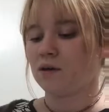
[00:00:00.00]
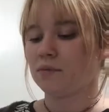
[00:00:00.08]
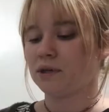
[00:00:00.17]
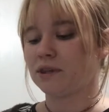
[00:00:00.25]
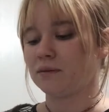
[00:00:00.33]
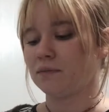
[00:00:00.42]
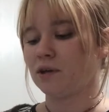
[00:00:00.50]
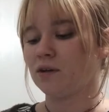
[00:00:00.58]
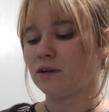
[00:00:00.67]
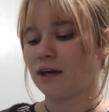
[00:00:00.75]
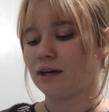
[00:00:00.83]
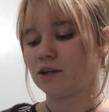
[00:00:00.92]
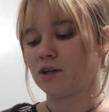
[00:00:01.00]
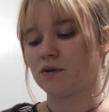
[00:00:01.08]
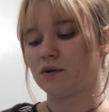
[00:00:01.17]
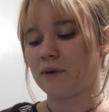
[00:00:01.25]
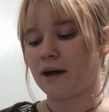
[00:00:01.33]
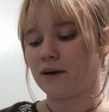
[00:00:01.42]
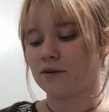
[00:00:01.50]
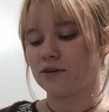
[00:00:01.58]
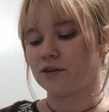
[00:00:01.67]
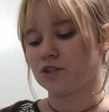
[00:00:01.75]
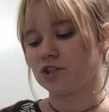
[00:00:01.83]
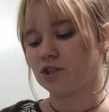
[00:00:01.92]
Put the milk and cocoa powder
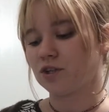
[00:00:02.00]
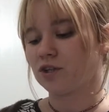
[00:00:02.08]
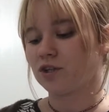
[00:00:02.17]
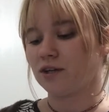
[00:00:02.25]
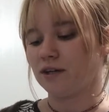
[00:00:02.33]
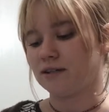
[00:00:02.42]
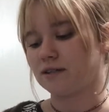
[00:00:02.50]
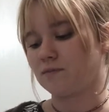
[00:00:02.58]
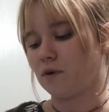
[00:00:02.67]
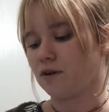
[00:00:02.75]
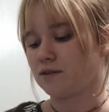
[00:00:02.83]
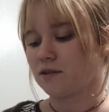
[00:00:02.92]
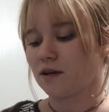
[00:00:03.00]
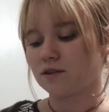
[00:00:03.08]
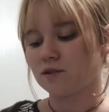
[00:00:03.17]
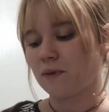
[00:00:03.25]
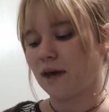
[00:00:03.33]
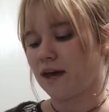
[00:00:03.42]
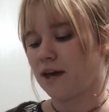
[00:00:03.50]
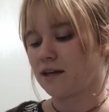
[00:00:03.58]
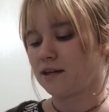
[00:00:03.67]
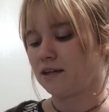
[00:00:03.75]
and sugar in a small saucepan,